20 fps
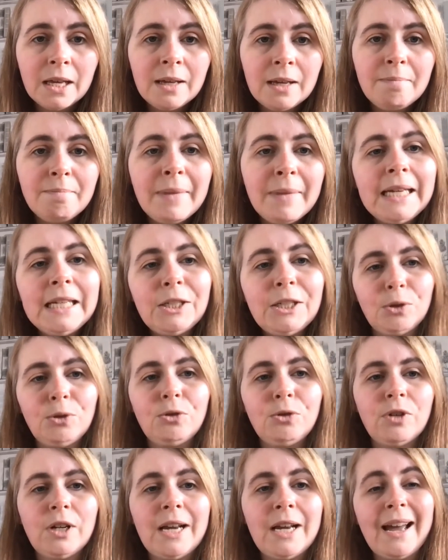Many
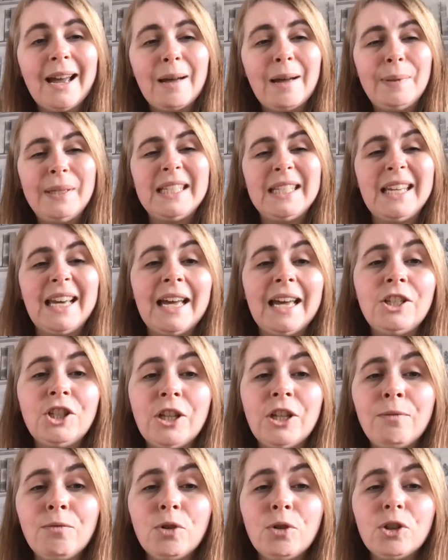children are happy to get a
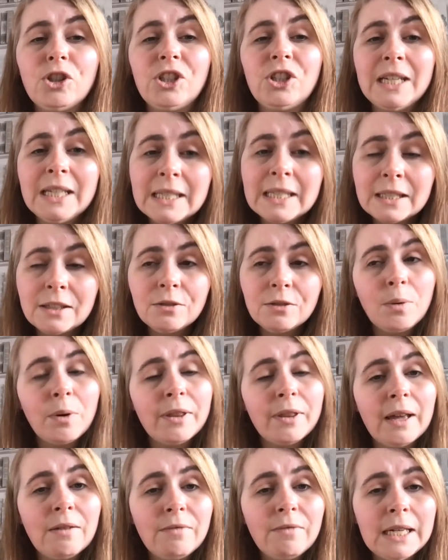general gist of
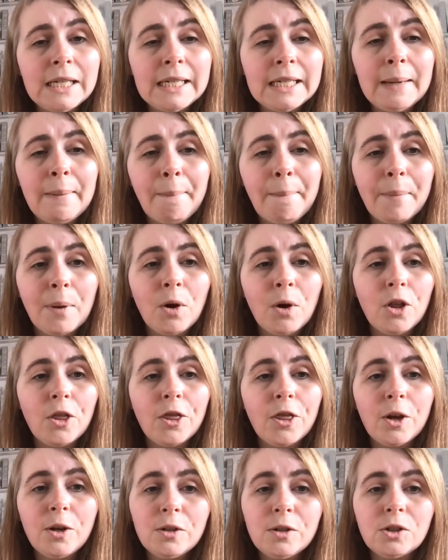what they're reading, but
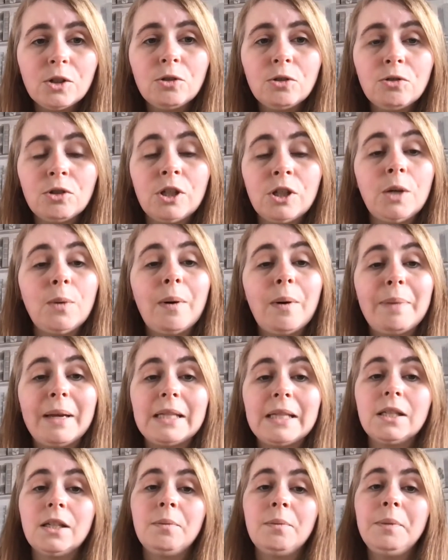those children who are
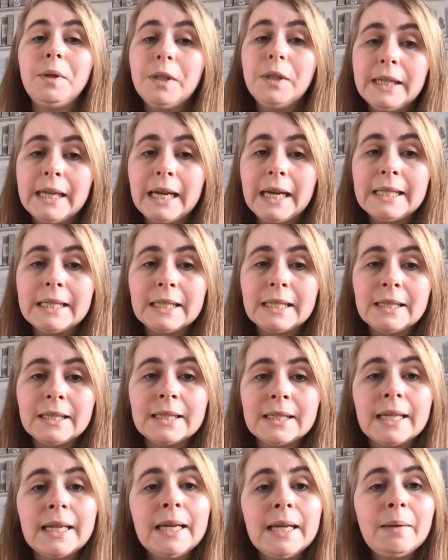better
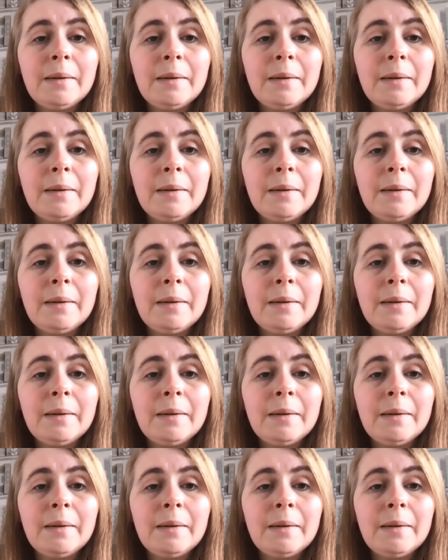communicators,